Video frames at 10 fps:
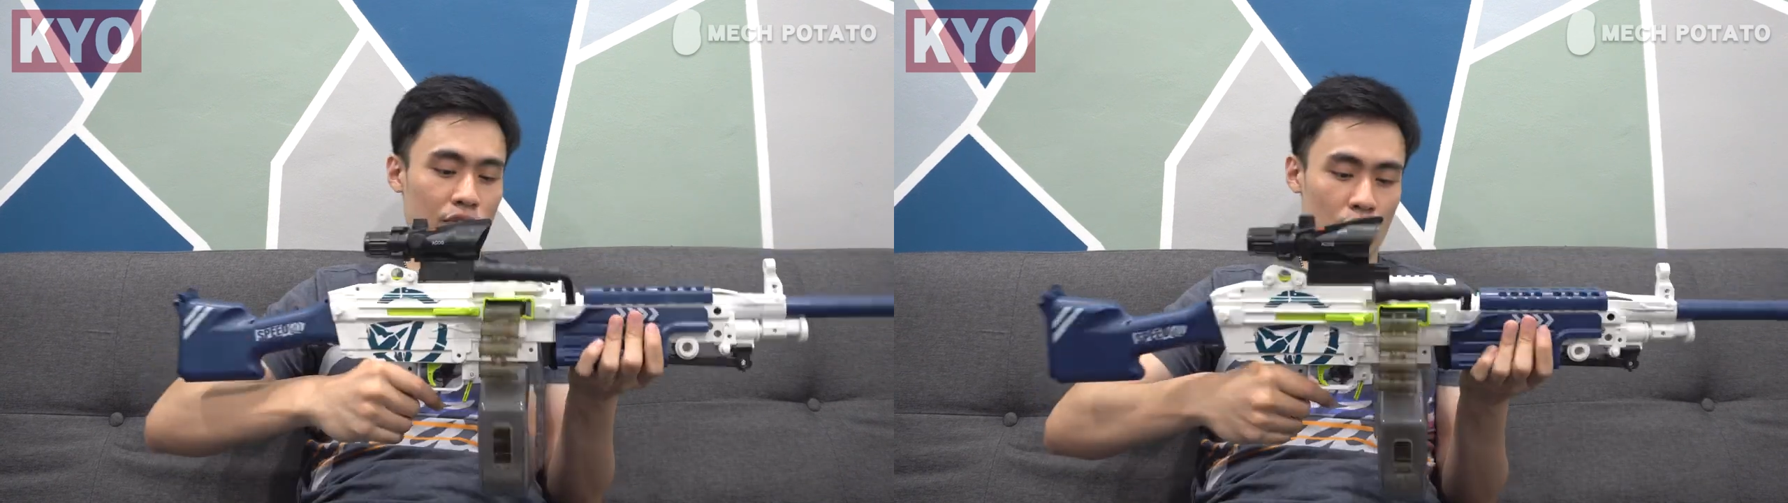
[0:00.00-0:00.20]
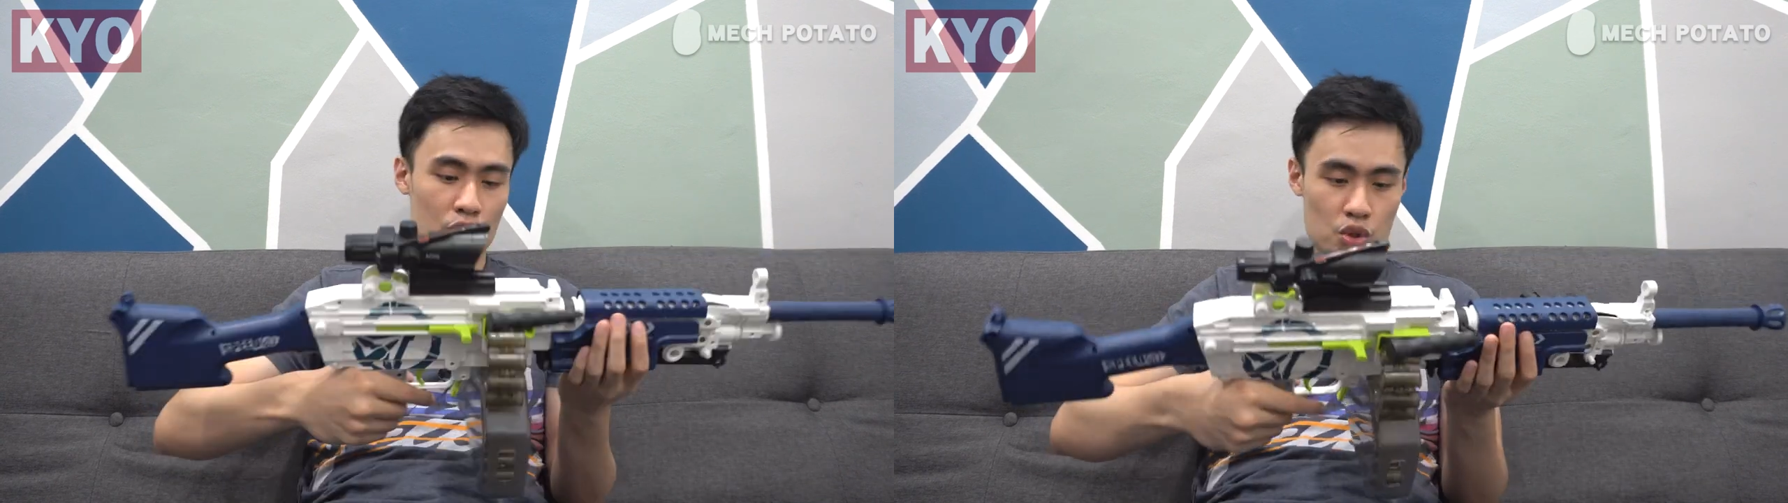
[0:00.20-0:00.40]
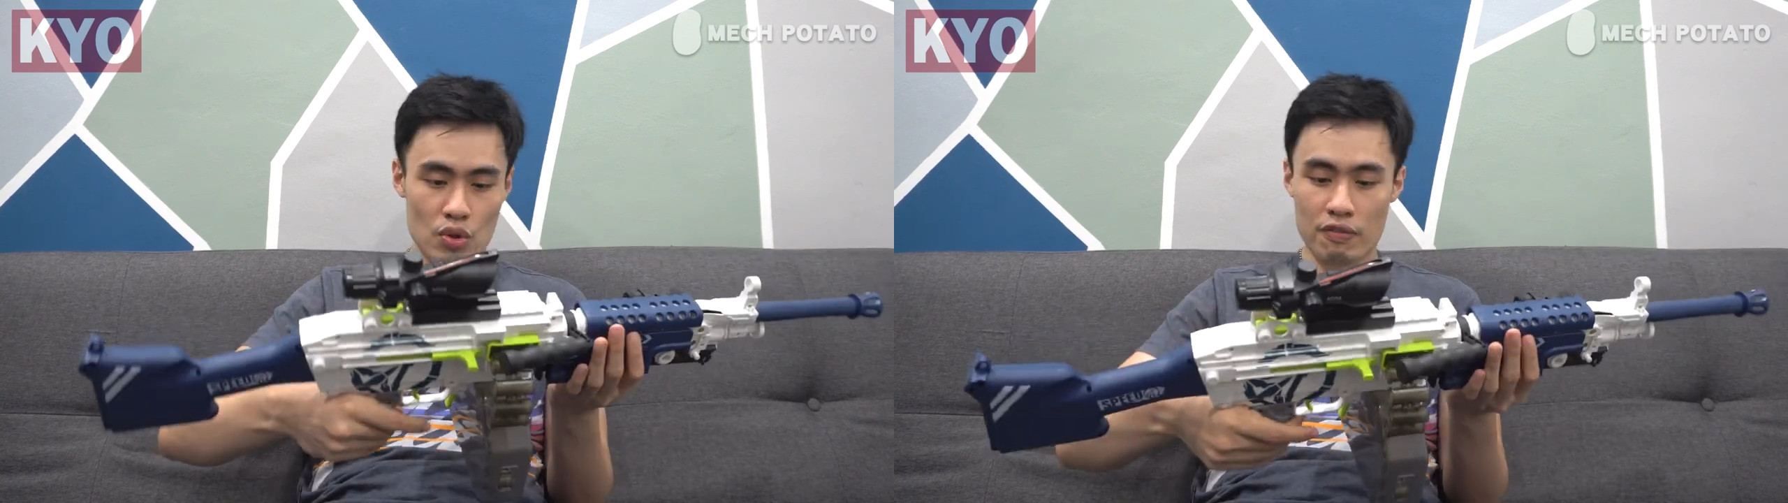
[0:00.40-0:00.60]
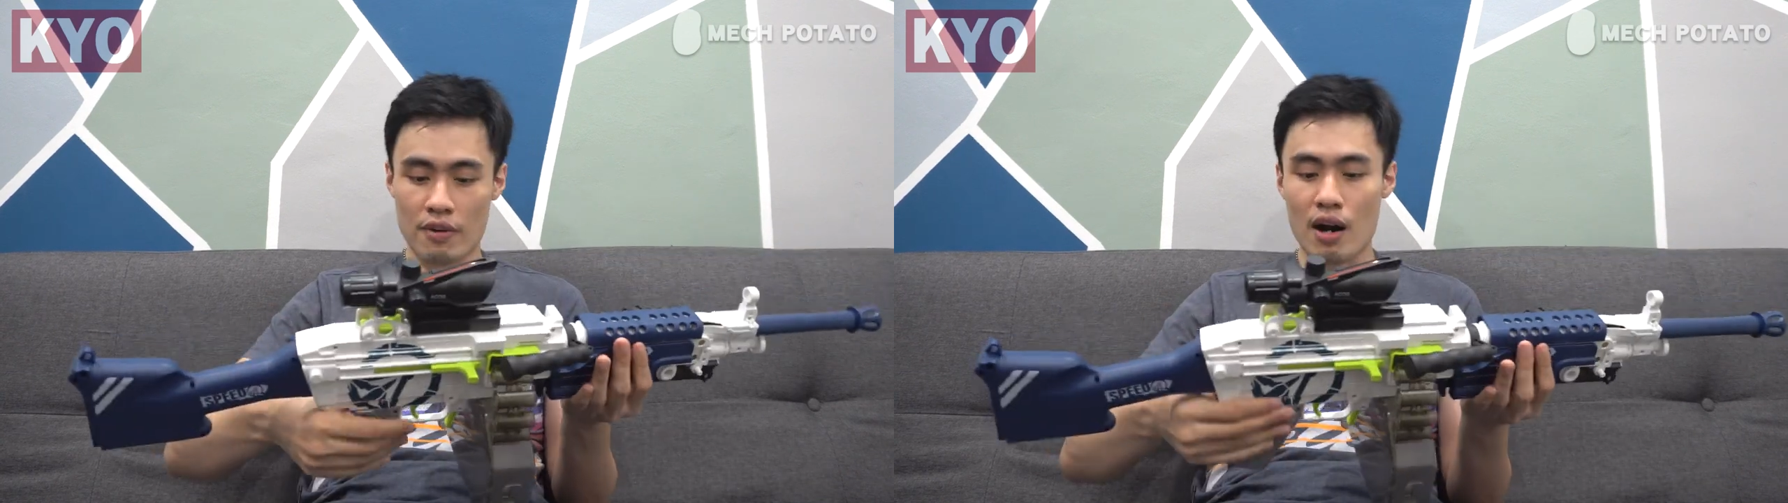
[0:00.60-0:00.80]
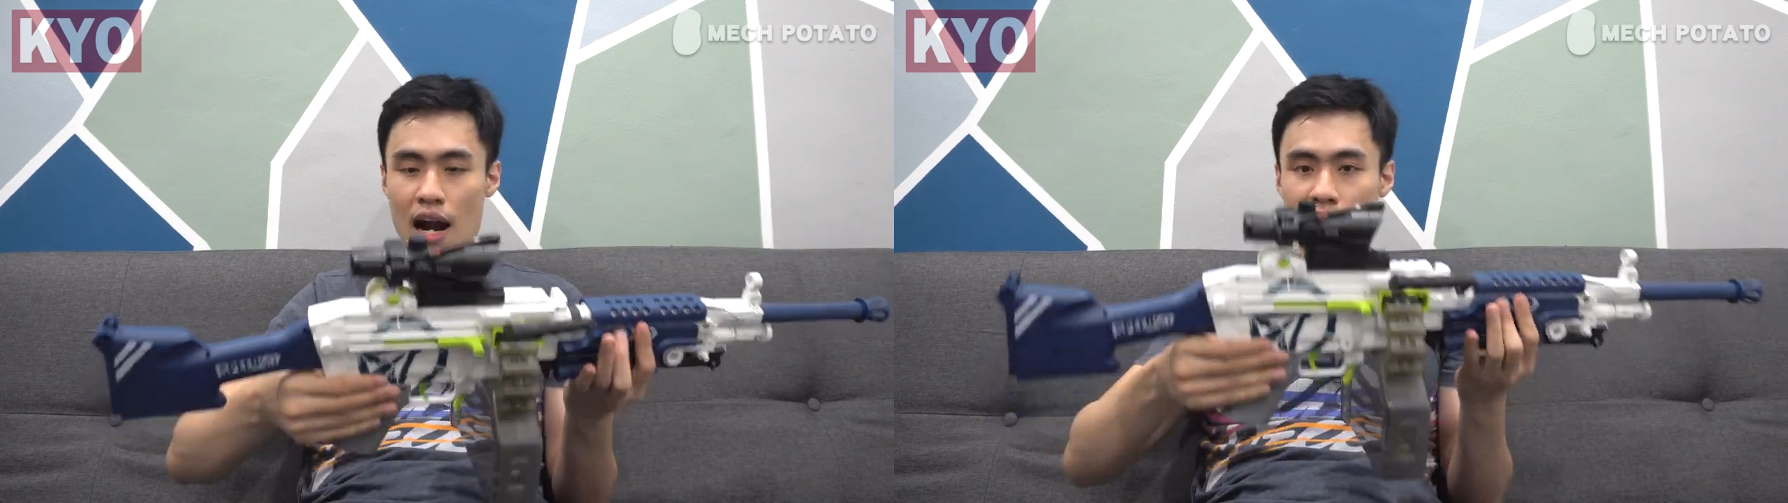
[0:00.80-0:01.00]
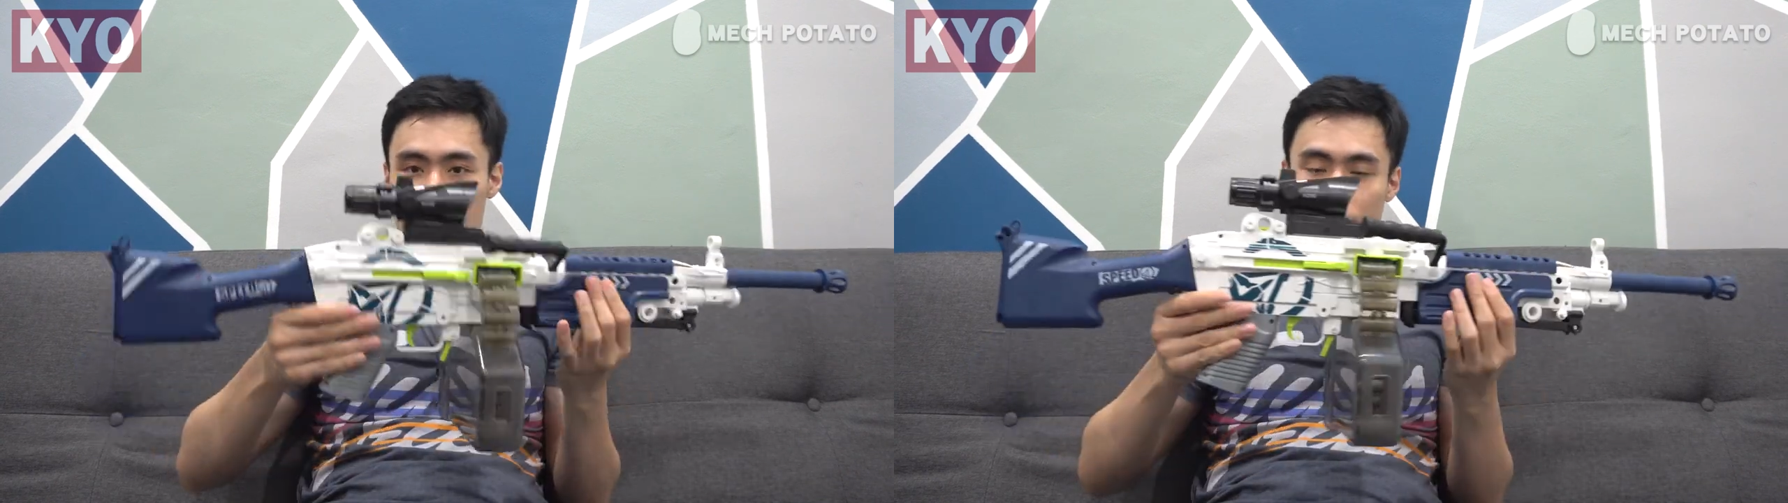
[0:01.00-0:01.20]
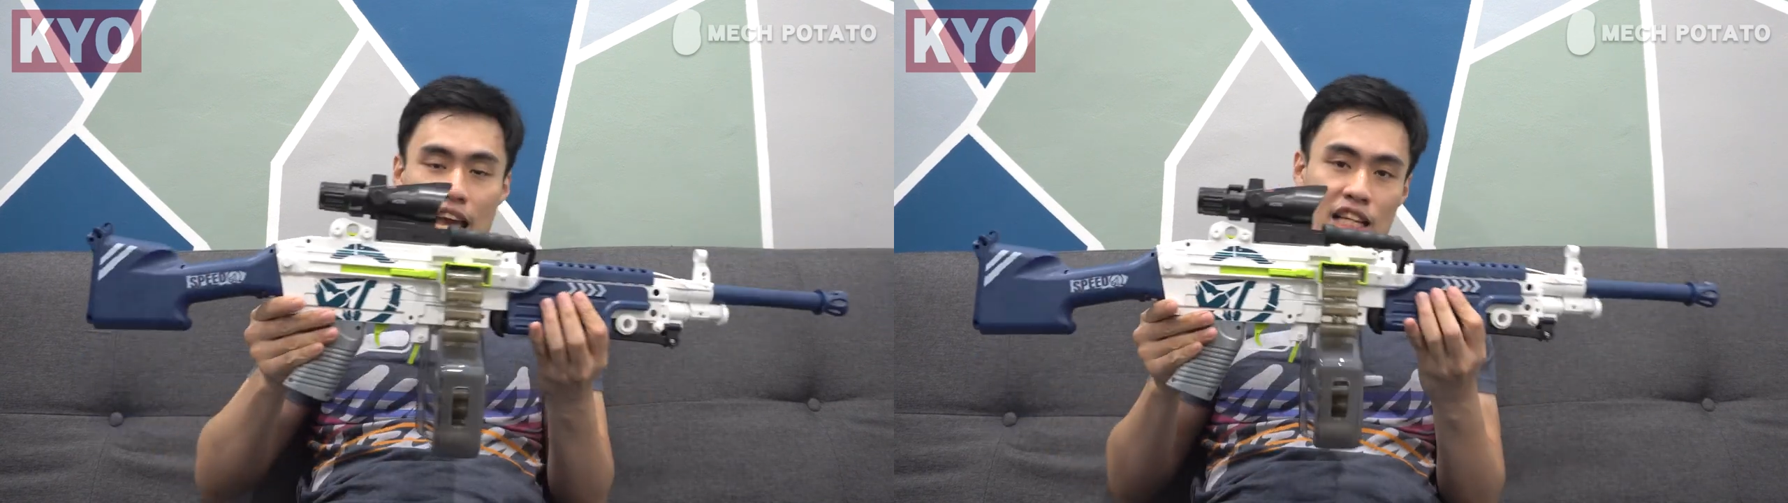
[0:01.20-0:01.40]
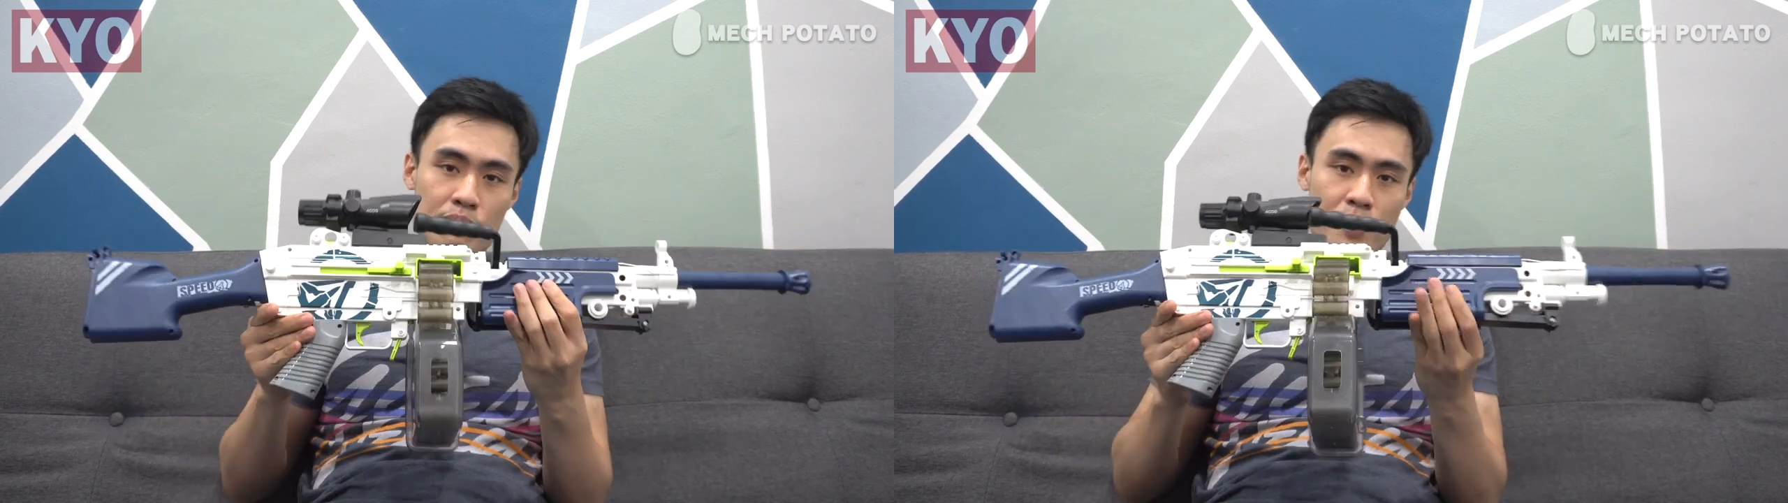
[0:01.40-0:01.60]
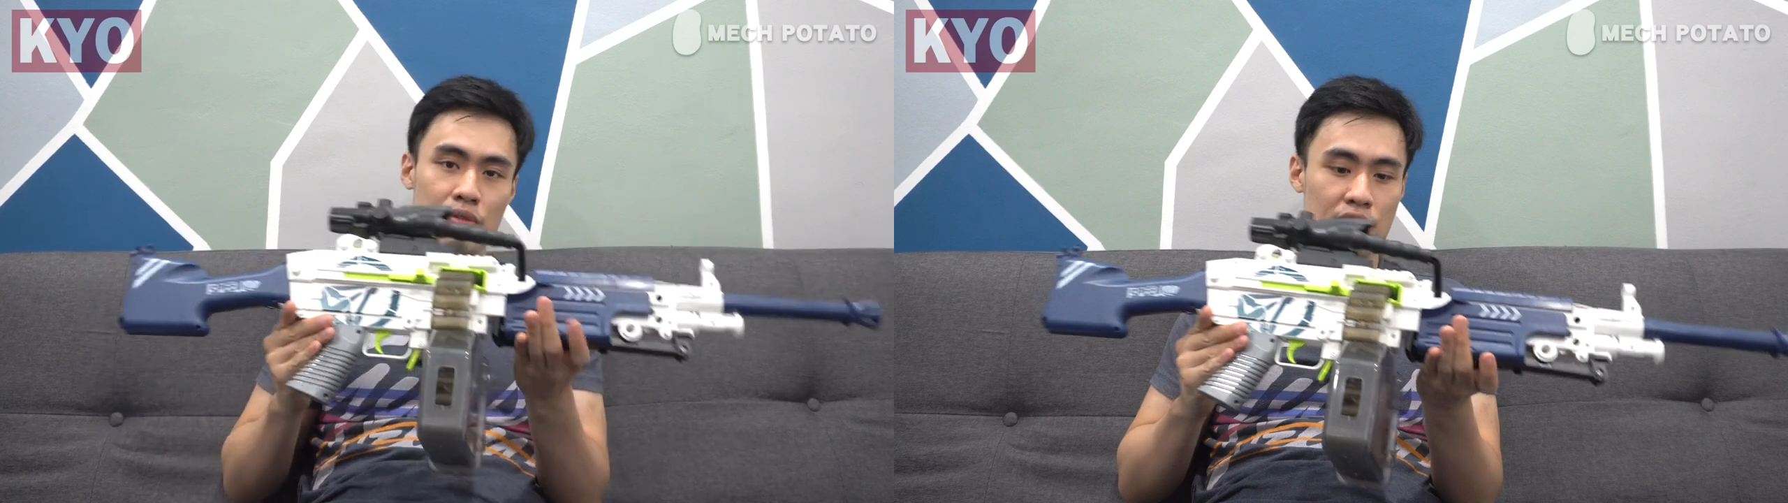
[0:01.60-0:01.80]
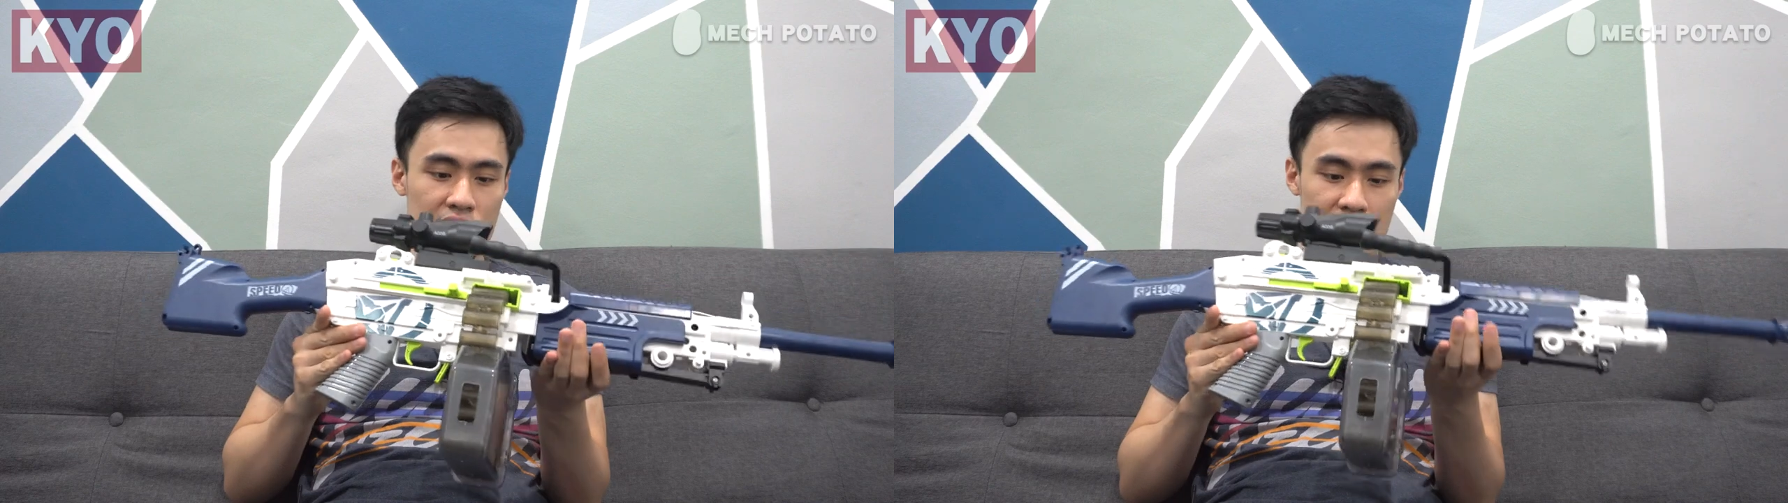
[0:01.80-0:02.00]
Of course, so far I didn't
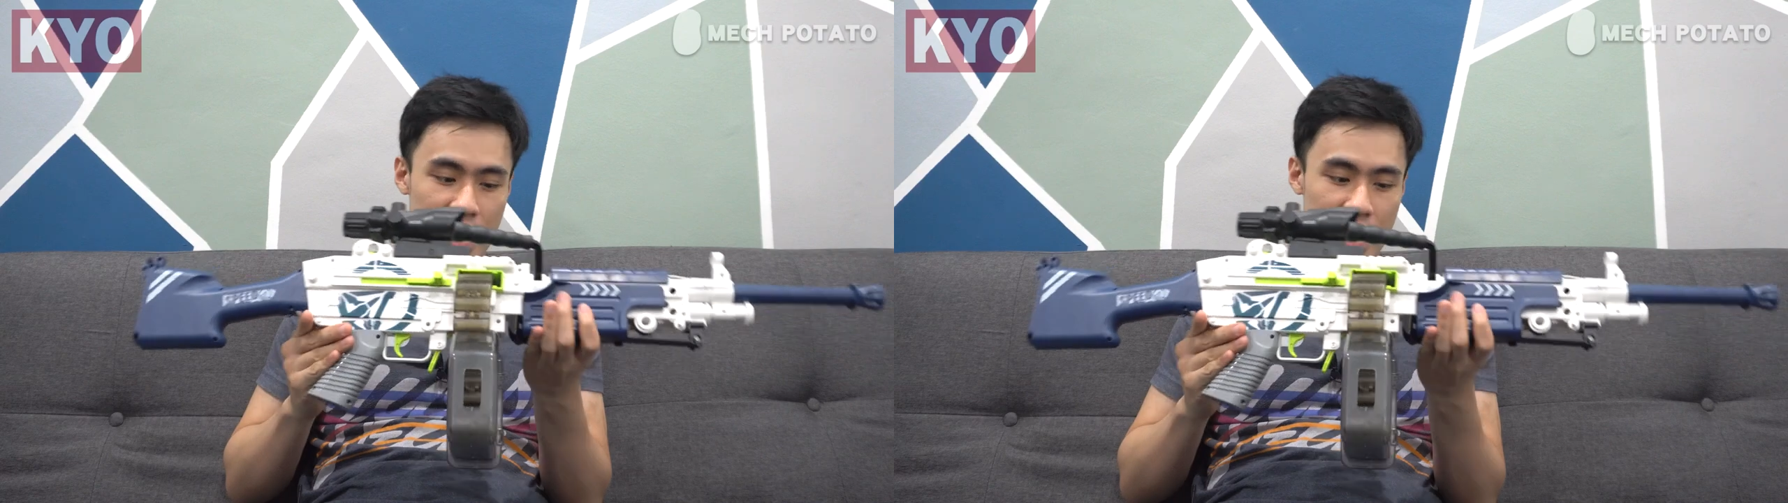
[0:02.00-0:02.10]
experience